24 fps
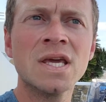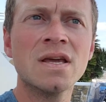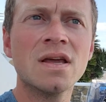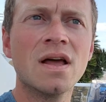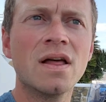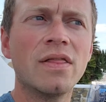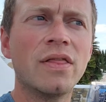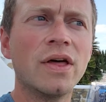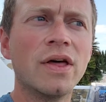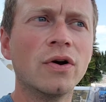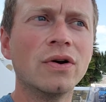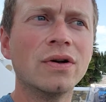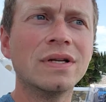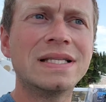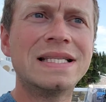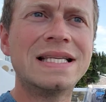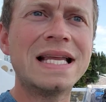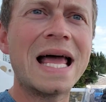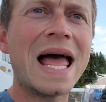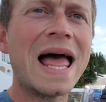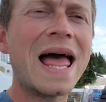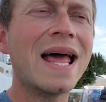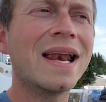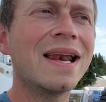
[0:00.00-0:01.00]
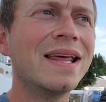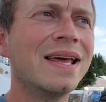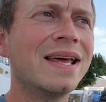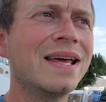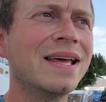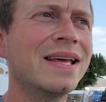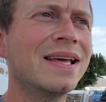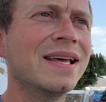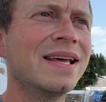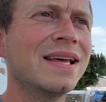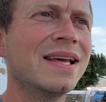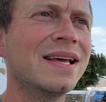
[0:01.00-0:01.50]
their dead
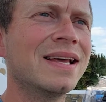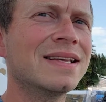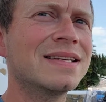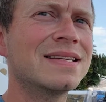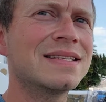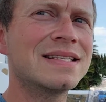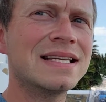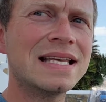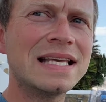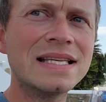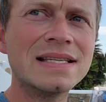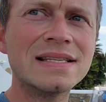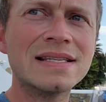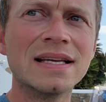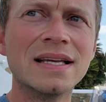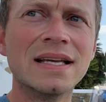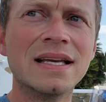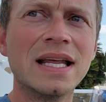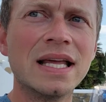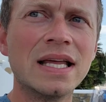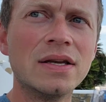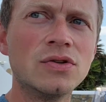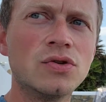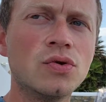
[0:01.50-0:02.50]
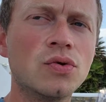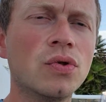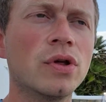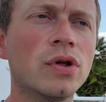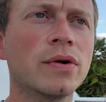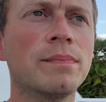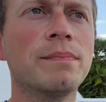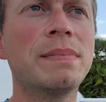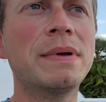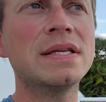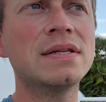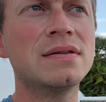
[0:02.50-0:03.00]
season into their
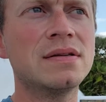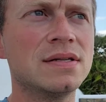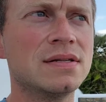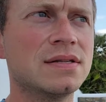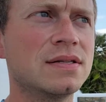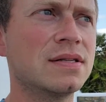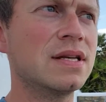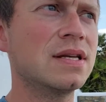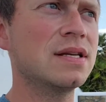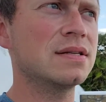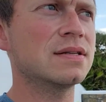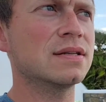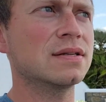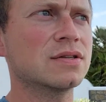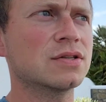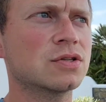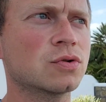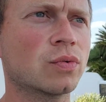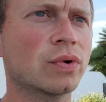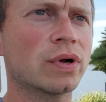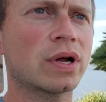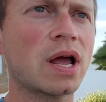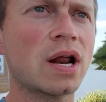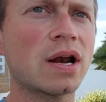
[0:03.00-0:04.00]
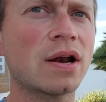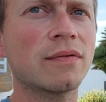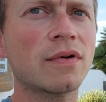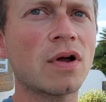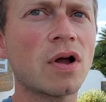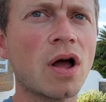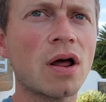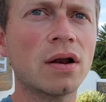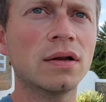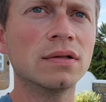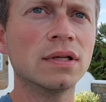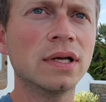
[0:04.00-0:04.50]
busy season. So we're kind of
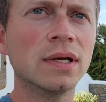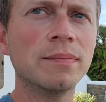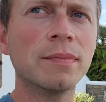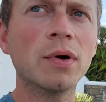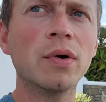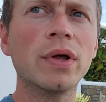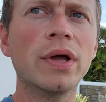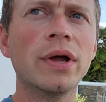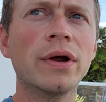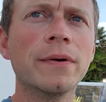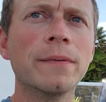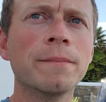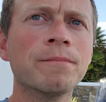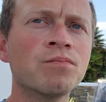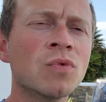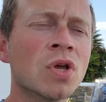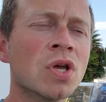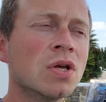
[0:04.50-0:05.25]
caught in limbo here.